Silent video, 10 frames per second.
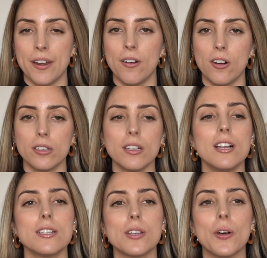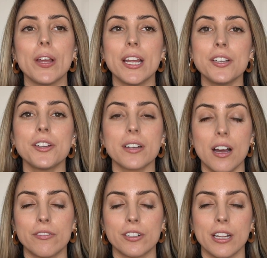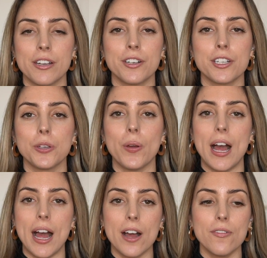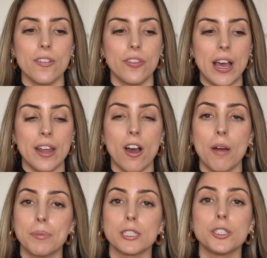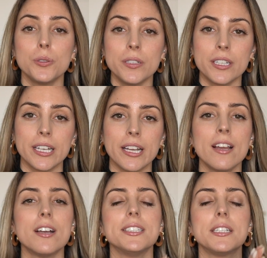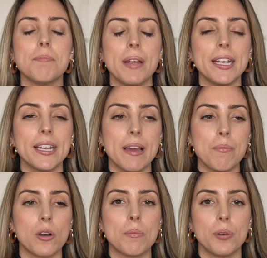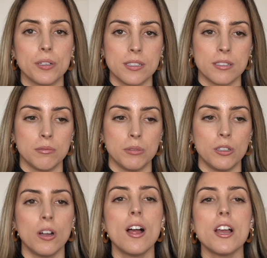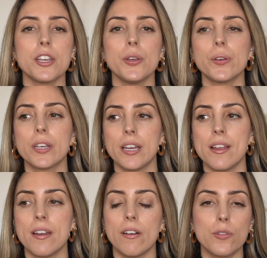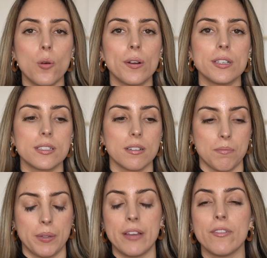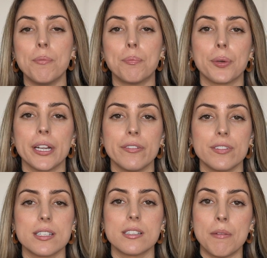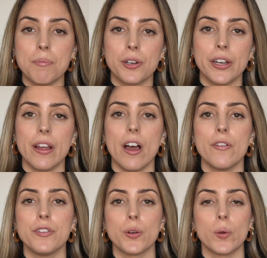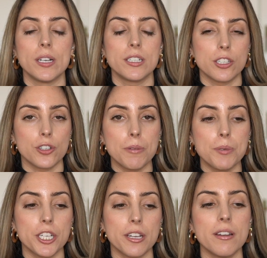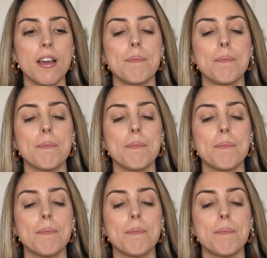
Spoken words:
at all. So in your cover letter, you have that opportunity to make it more personable. You can, of course, give a brief summary of your description,